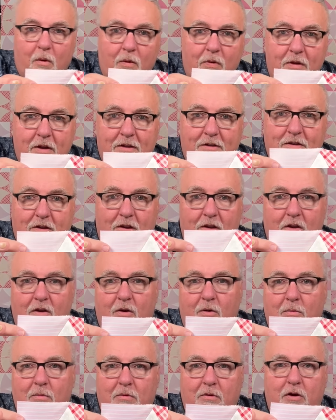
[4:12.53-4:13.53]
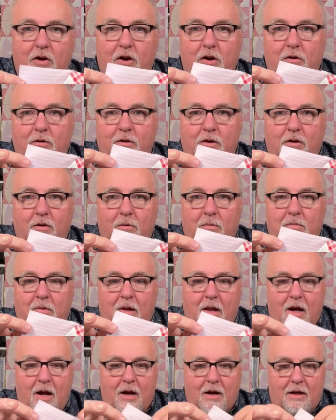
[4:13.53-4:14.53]
this cute little
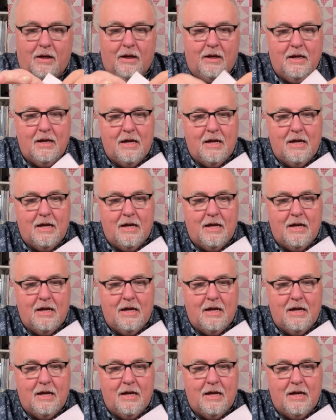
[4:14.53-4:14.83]
block.